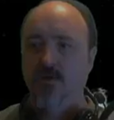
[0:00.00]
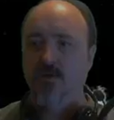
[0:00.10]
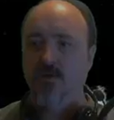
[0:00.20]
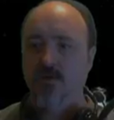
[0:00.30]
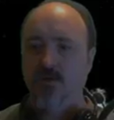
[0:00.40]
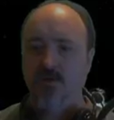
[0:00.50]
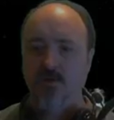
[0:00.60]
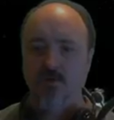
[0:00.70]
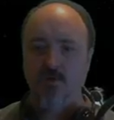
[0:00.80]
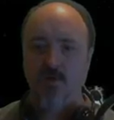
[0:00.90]
Let's
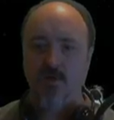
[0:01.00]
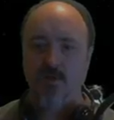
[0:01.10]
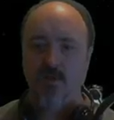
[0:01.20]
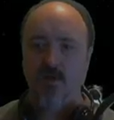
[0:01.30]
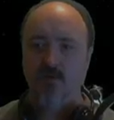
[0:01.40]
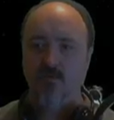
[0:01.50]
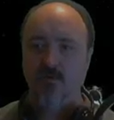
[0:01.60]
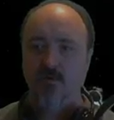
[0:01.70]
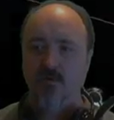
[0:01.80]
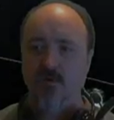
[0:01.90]
track that
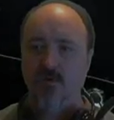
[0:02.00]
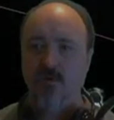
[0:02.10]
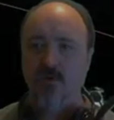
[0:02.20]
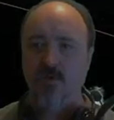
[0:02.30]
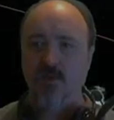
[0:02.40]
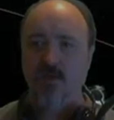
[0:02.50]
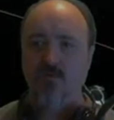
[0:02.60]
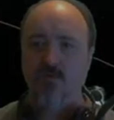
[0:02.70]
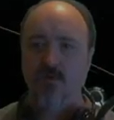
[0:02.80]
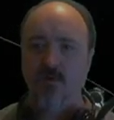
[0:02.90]
one, and that
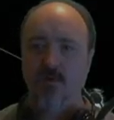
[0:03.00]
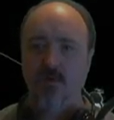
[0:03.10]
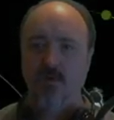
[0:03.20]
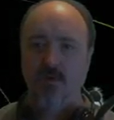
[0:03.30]
one